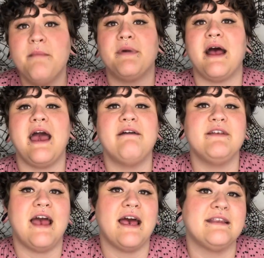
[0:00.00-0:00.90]
but I
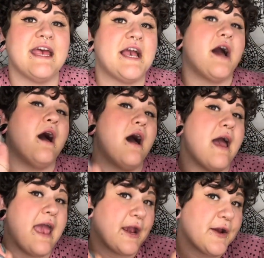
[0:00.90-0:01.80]
haven't had like a
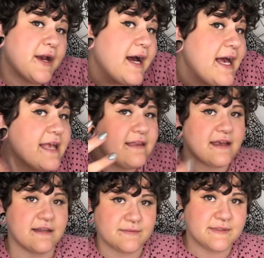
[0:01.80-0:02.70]
haircut,
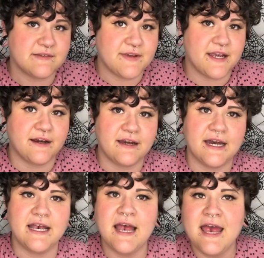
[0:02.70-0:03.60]
like a specific
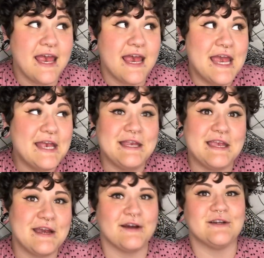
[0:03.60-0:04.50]
haircut in
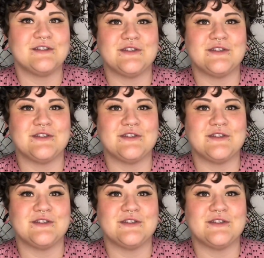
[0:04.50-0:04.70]
years.